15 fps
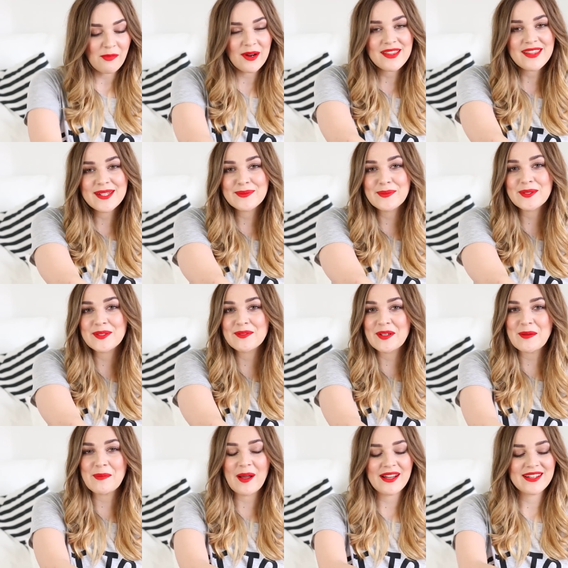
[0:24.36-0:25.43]
One of these was a
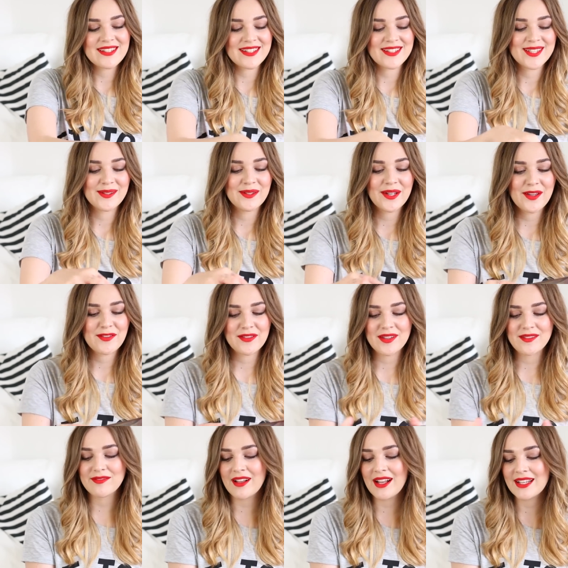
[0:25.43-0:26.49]
repurchase, so I'll go through
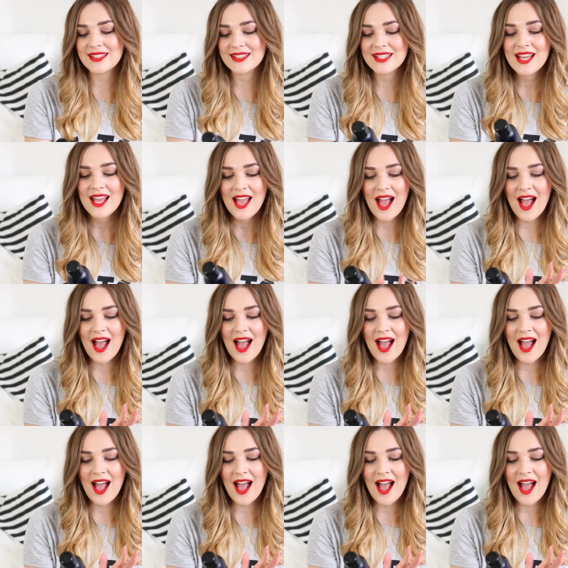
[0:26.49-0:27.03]
that first.